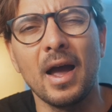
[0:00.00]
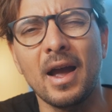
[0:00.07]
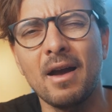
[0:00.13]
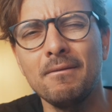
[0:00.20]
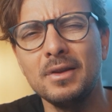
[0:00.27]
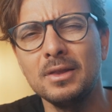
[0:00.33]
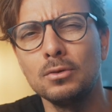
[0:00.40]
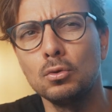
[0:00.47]
I
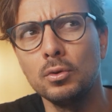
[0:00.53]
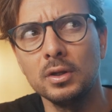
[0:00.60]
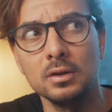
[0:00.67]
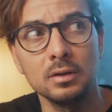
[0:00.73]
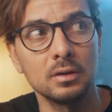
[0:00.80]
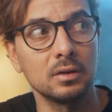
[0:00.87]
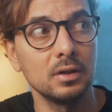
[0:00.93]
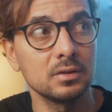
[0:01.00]
have been
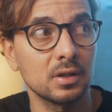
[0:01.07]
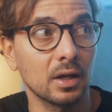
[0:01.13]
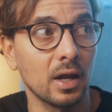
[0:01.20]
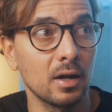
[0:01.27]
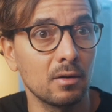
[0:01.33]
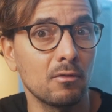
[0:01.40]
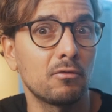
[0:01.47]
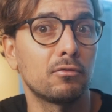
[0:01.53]
doing this
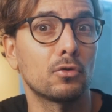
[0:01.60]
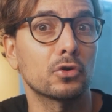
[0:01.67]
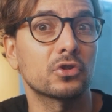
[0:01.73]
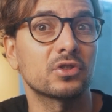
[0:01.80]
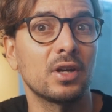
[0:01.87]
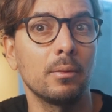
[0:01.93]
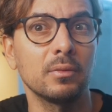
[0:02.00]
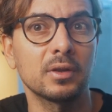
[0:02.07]
again for
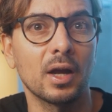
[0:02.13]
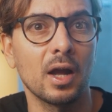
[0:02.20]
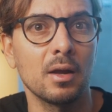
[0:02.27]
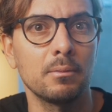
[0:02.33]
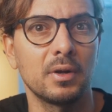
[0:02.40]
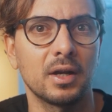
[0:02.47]
some time,